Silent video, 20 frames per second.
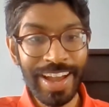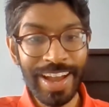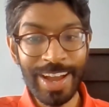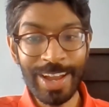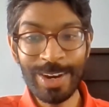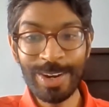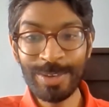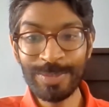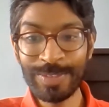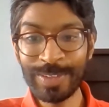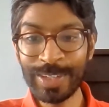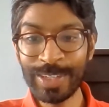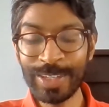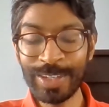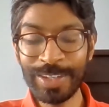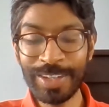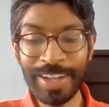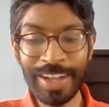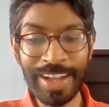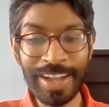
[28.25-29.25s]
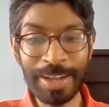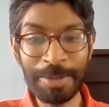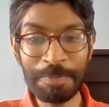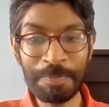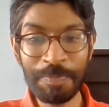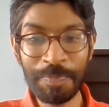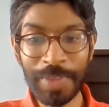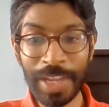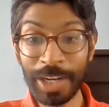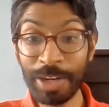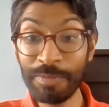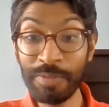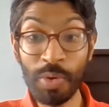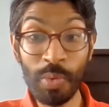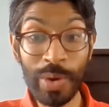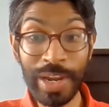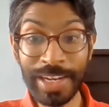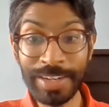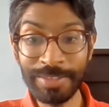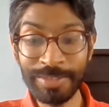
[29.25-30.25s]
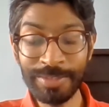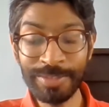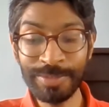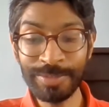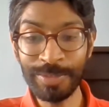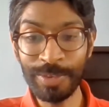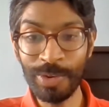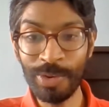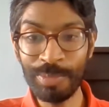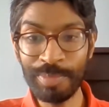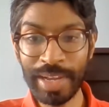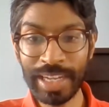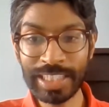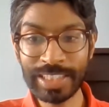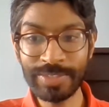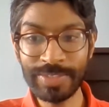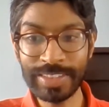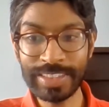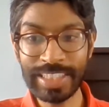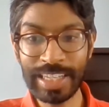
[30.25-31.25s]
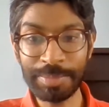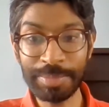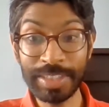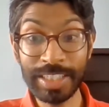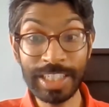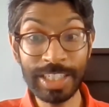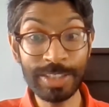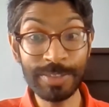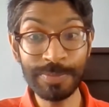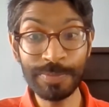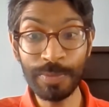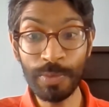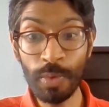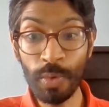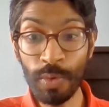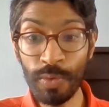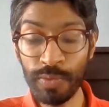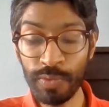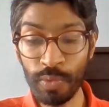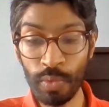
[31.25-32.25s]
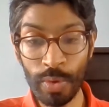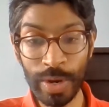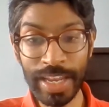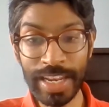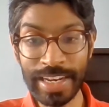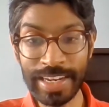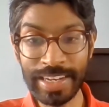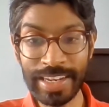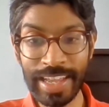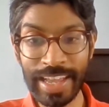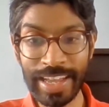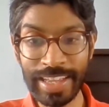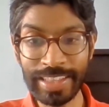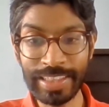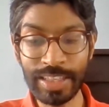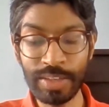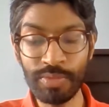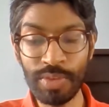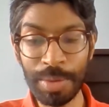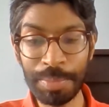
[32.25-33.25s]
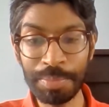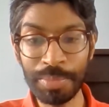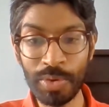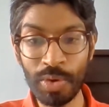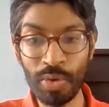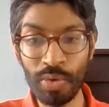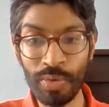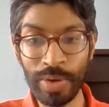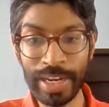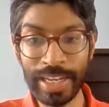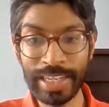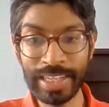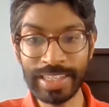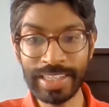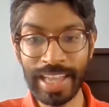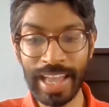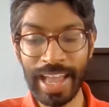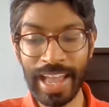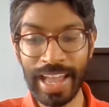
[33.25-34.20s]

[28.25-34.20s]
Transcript: Another win for Max Verstappen, his fourth win at the Red Bull Ring,